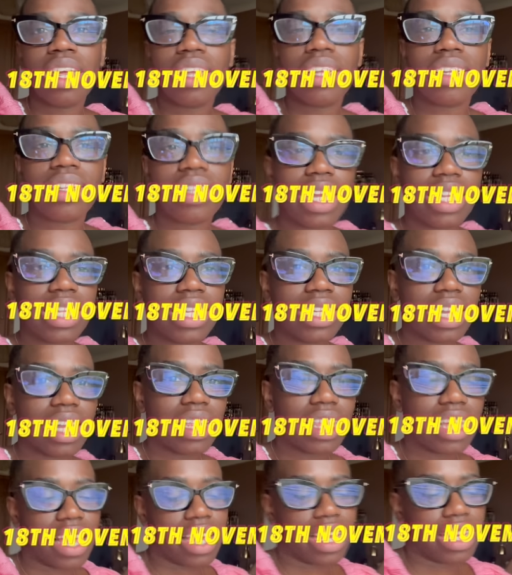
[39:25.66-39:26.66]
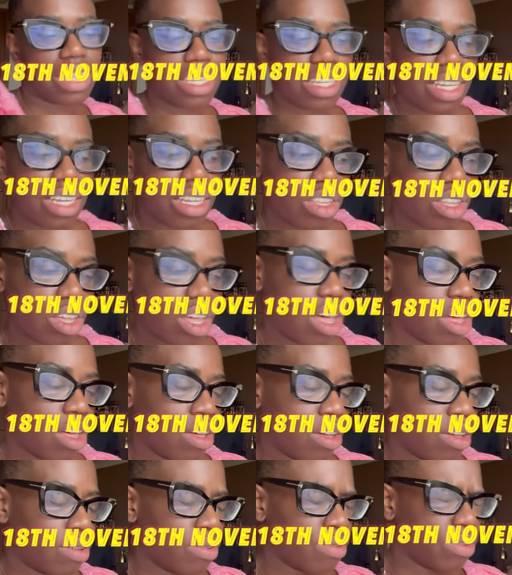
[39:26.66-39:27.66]
Saturday the 18th
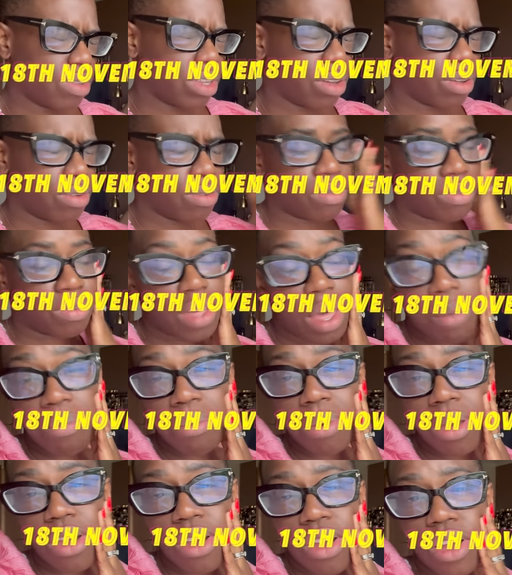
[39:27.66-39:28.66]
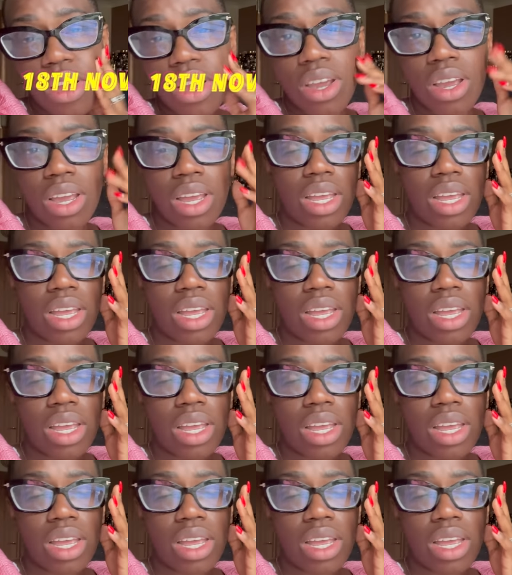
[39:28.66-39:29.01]
of November.